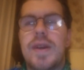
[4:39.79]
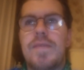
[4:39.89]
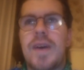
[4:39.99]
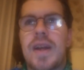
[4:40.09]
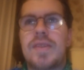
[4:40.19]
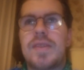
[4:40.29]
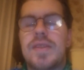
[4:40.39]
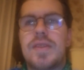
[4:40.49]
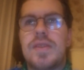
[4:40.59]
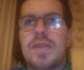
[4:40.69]
In fact,
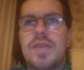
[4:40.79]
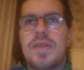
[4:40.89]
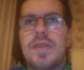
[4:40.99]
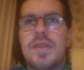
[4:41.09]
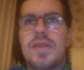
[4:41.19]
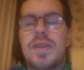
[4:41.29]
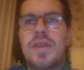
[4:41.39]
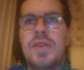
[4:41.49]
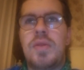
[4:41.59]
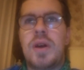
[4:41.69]

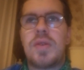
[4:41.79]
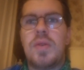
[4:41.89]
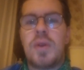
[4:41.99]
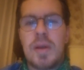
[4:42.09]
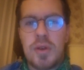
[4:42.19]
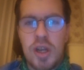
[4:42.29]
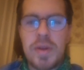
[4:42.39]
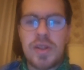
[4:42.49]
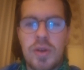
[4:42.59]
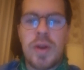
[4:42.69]
you know what what I'm gonna
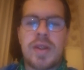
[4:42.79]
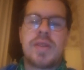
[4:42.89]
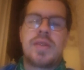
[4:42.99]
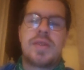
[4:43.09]
be doing